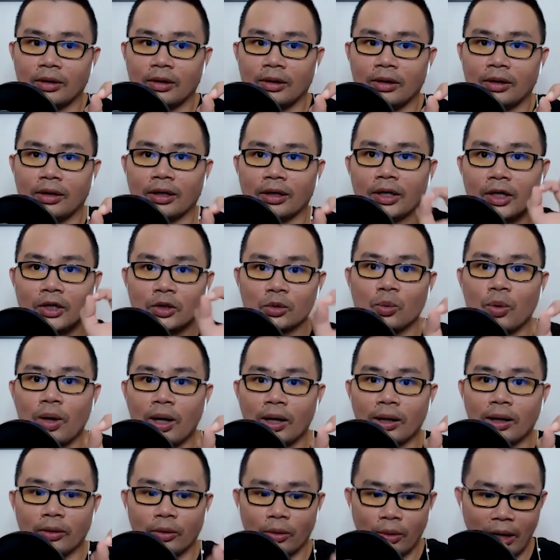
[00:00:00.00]
Guess
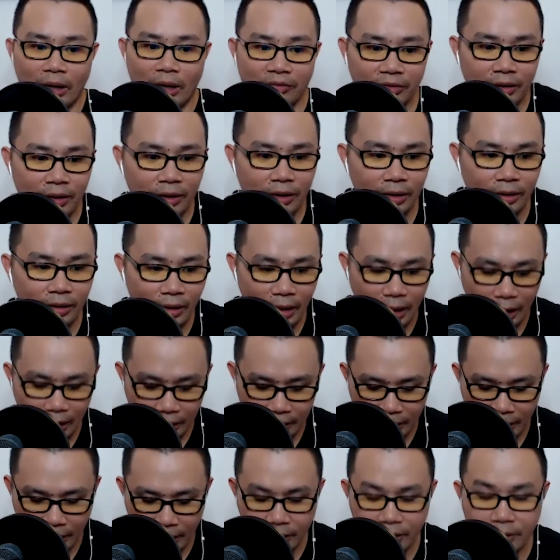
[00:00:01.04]
what? After I
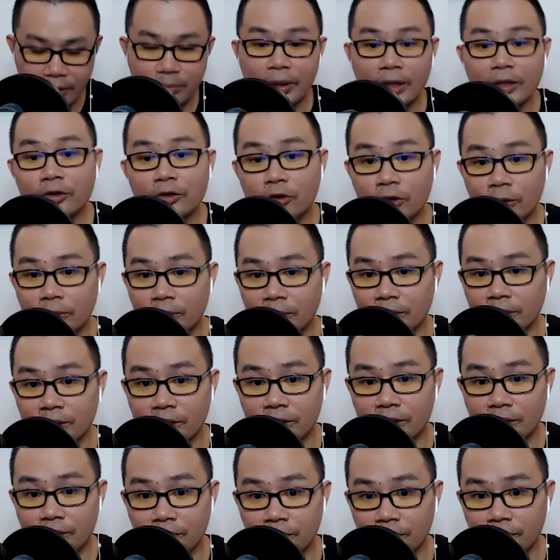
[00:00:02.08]
had a brain tumor
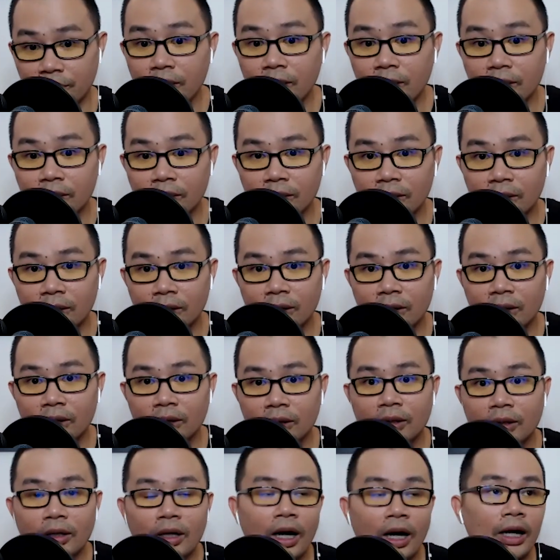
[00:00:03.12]
surgery,
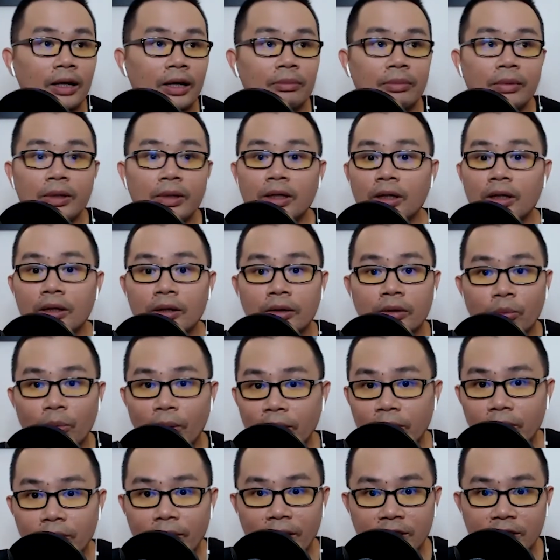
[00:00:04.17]
I immediately went
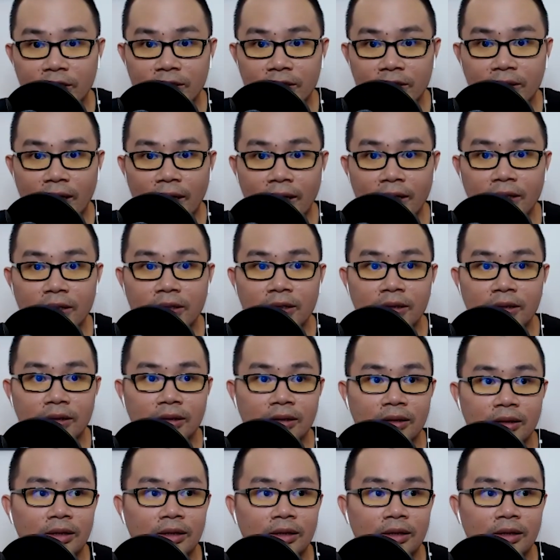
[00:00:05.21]
to exercise.